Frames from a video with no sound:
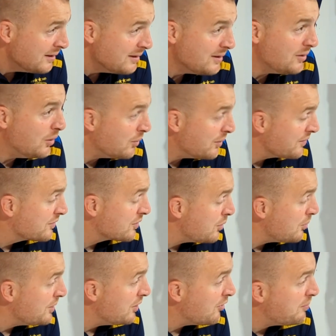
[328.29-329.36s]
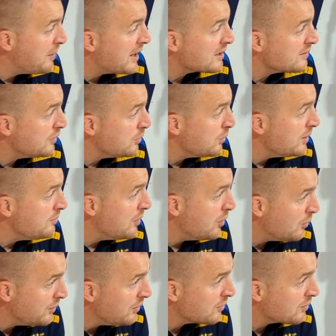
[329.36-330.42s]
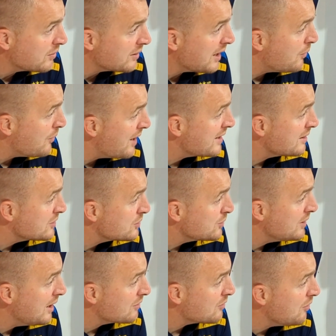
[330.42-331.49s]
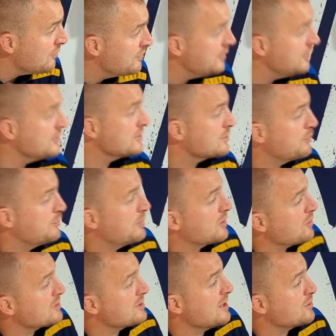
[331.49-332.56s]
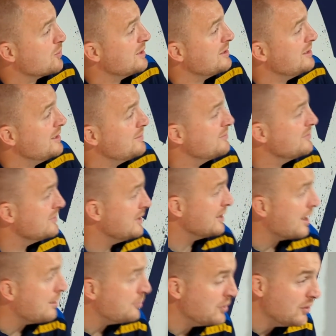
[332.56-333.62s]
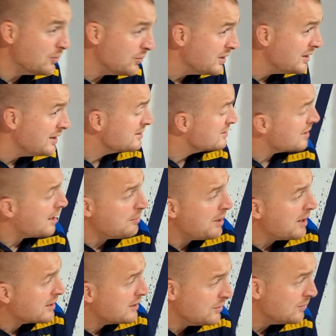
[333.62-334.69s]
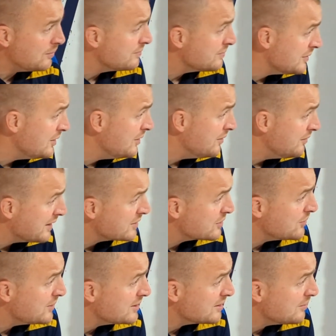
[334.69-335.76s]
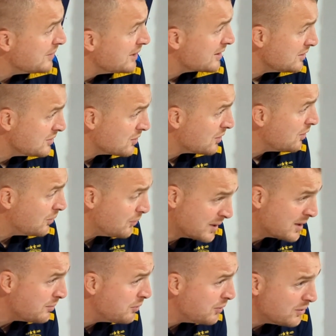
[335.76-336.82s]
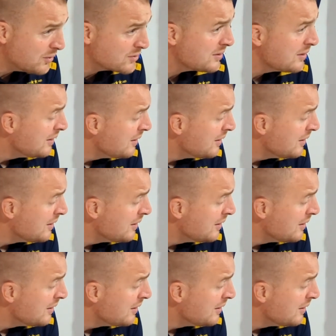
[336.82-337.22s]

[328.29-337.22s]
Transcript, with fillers: you know we're coming off back of a win but we're not going to get reckless with our confidence because that's when you you get burned we need to start backing up you know victories and making sure that we can post